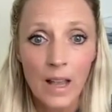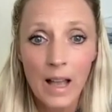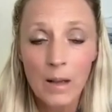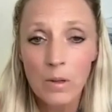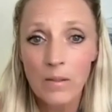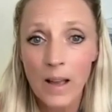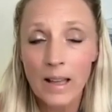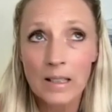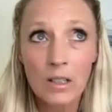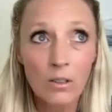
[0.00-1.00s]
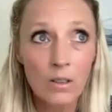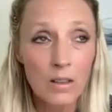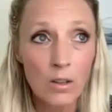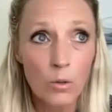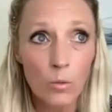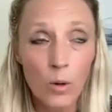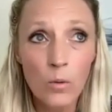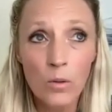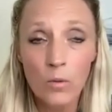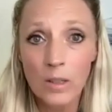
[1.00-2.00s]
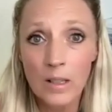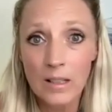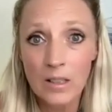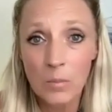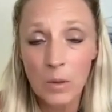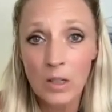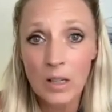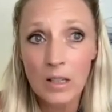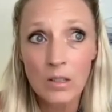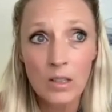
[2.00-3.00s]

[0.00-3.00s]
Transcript: I would have had nearly the growth or the experience,